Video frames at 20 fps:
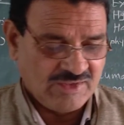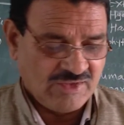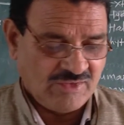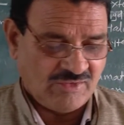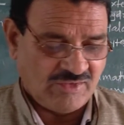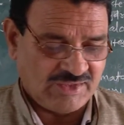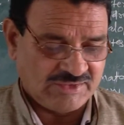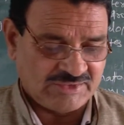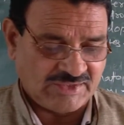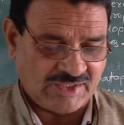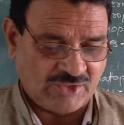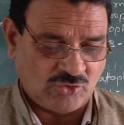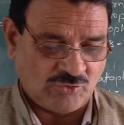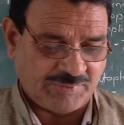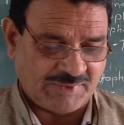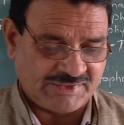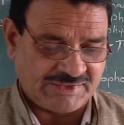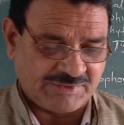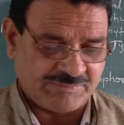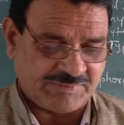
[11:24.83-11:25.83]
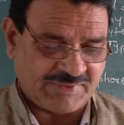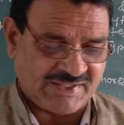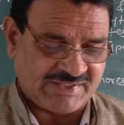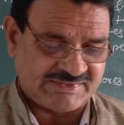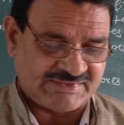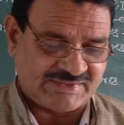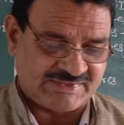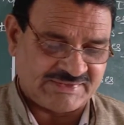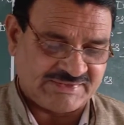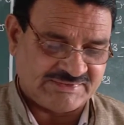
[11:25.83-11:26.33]
on the halophytic
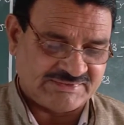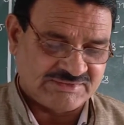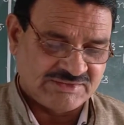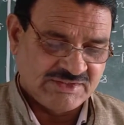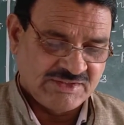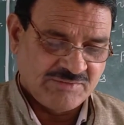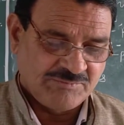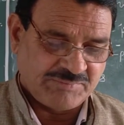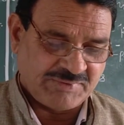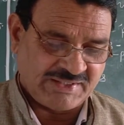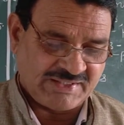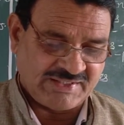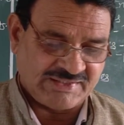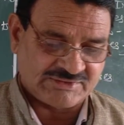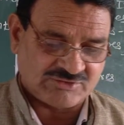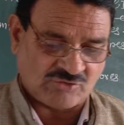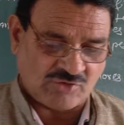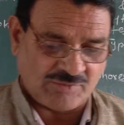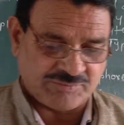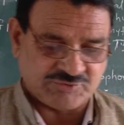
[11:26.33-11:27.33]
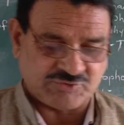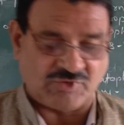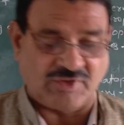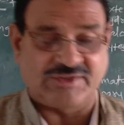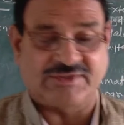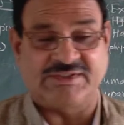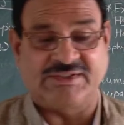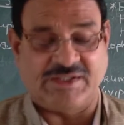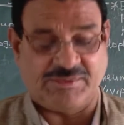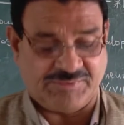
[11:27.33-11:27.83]
plants, that is plants of
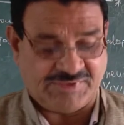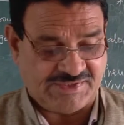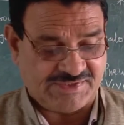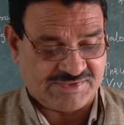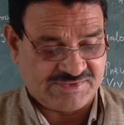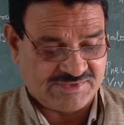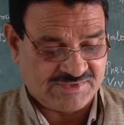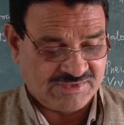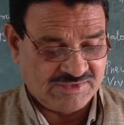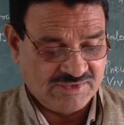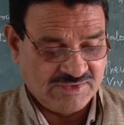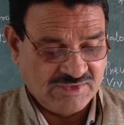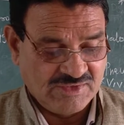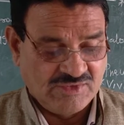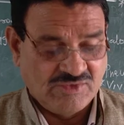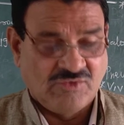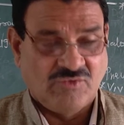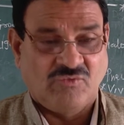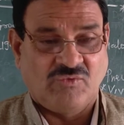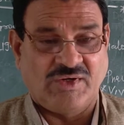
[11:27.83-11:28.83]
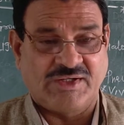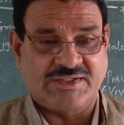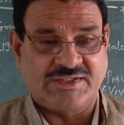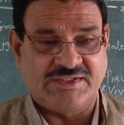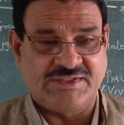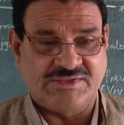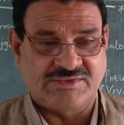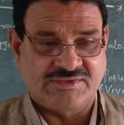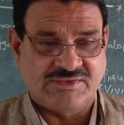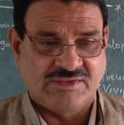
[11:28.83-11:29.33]
salty habits. What
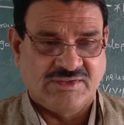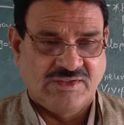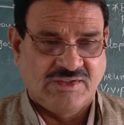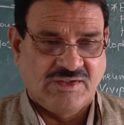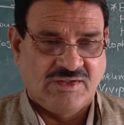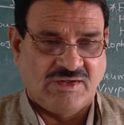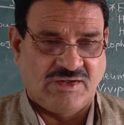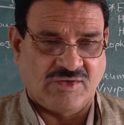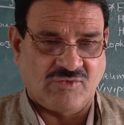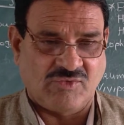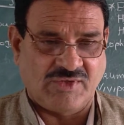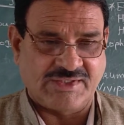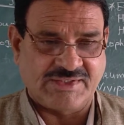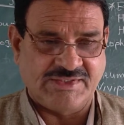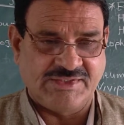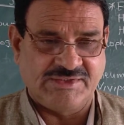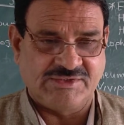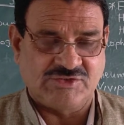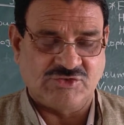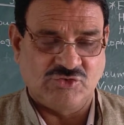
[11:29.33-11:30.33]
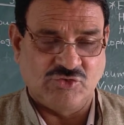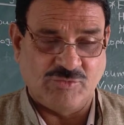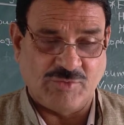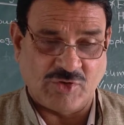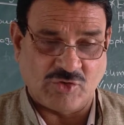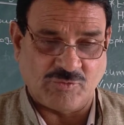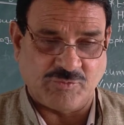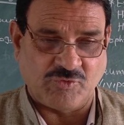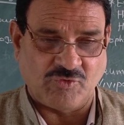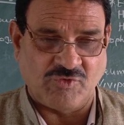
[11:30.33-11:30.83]
is
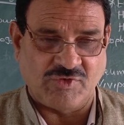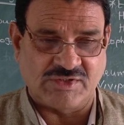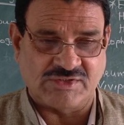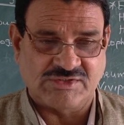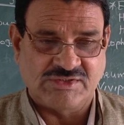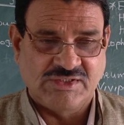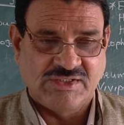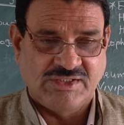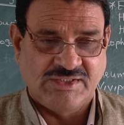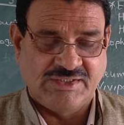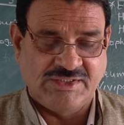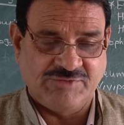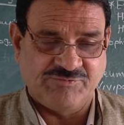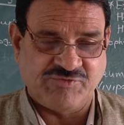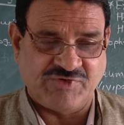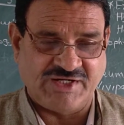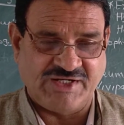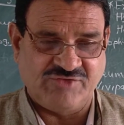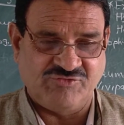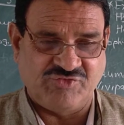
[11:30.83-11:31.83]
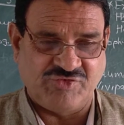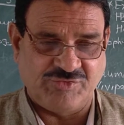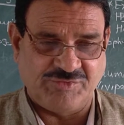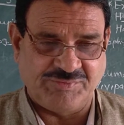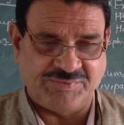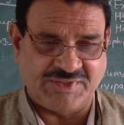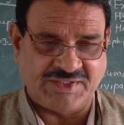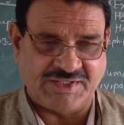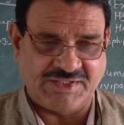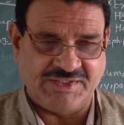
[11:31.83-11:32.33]
nematophores? Define
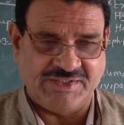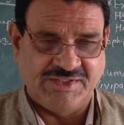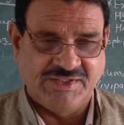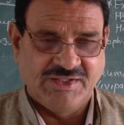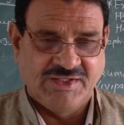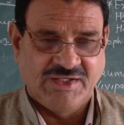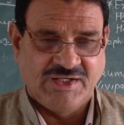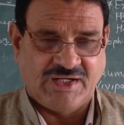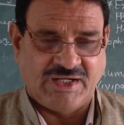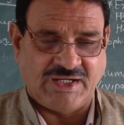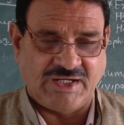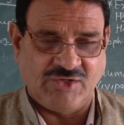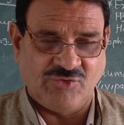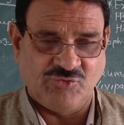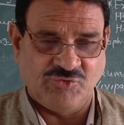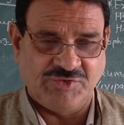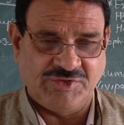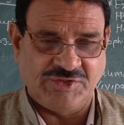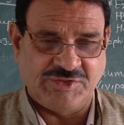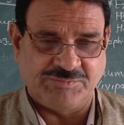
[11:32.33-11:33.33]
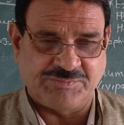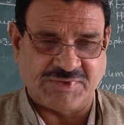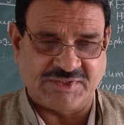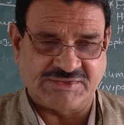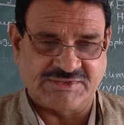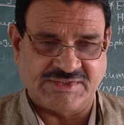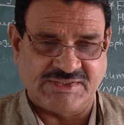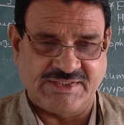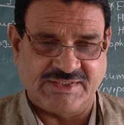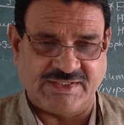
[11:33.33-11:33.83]
vivipary. How will you
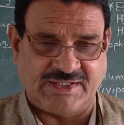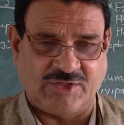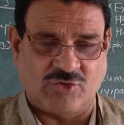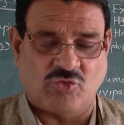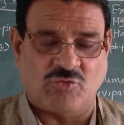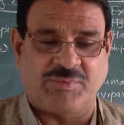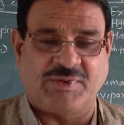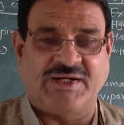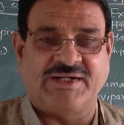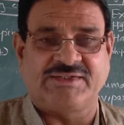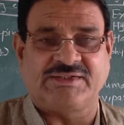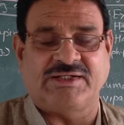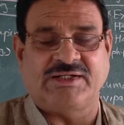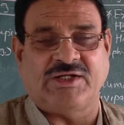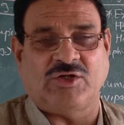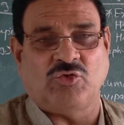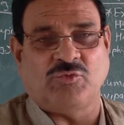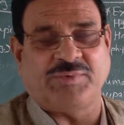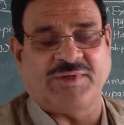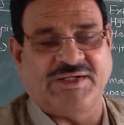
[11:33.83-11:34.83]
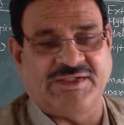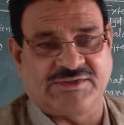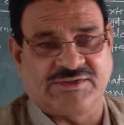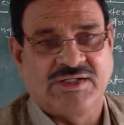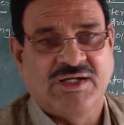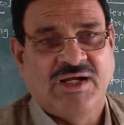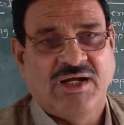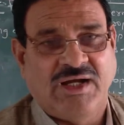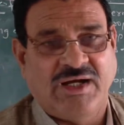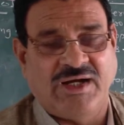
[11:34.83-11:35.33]
differentiate hydrophytes and halophytes?
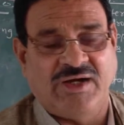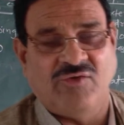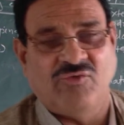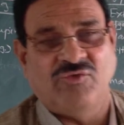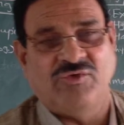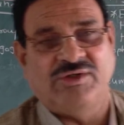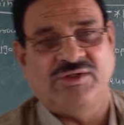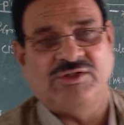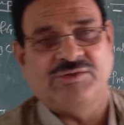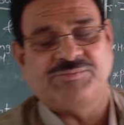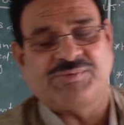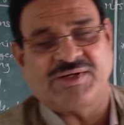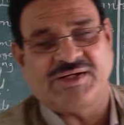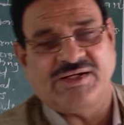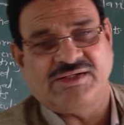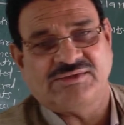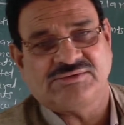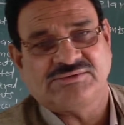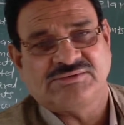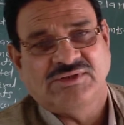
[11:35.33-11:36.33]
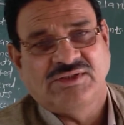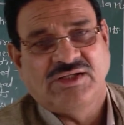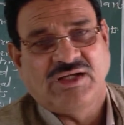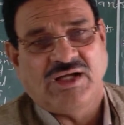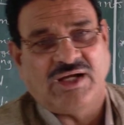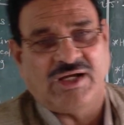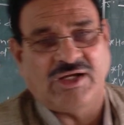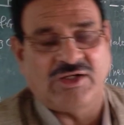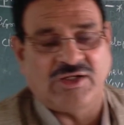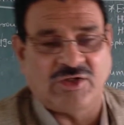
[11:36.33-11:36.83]
How will you differentiate
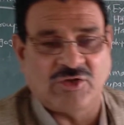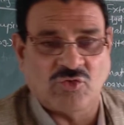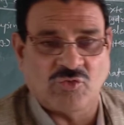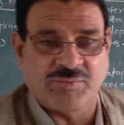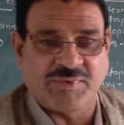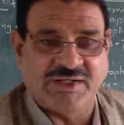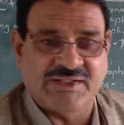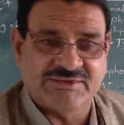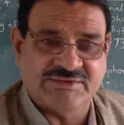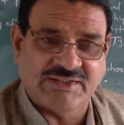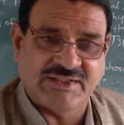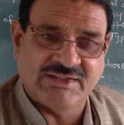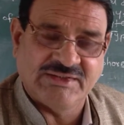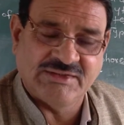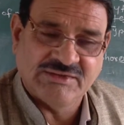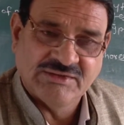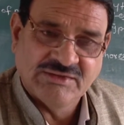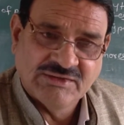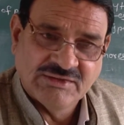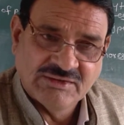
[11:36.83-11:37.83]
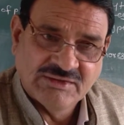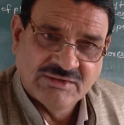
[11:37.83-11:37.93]
hydrophytes and